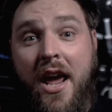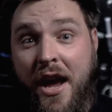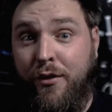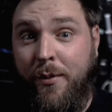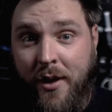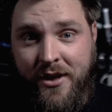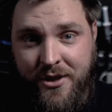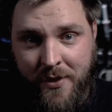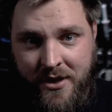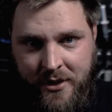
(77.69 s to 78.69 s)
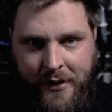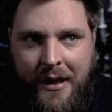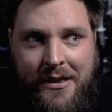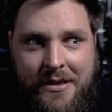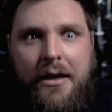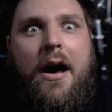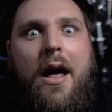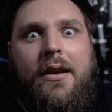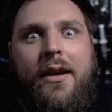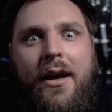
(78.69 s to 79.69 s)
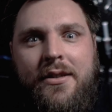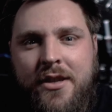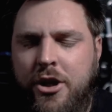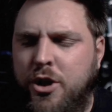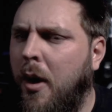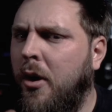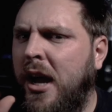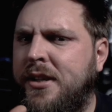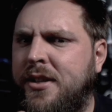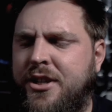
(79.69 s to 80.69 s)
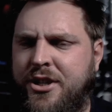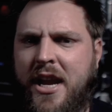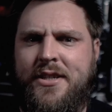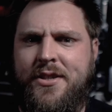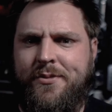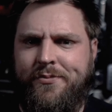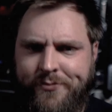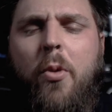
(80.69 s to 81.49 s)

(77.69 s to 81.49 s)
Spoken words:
Everybody's busy. It's the holidays. So I'll cut to the chase.